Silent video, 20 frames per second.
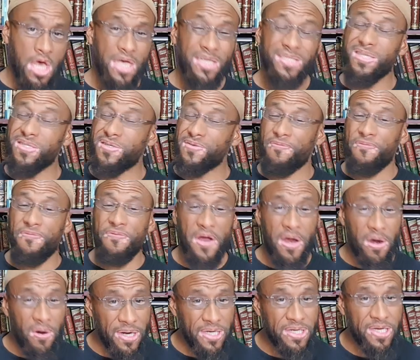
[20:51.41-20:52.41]
So it's
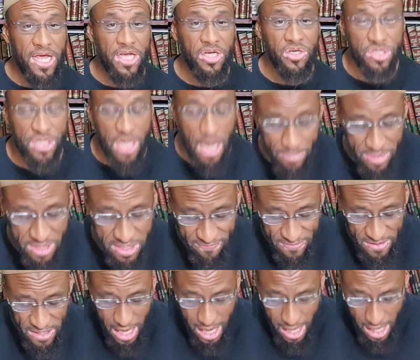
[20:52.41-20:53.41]
very dangerous,
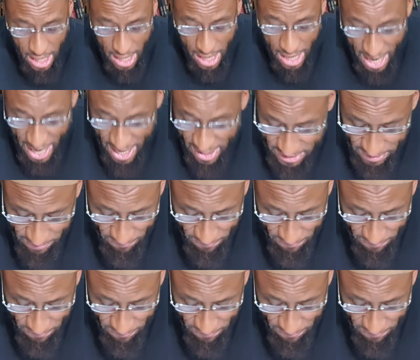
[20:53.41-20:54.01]
and it's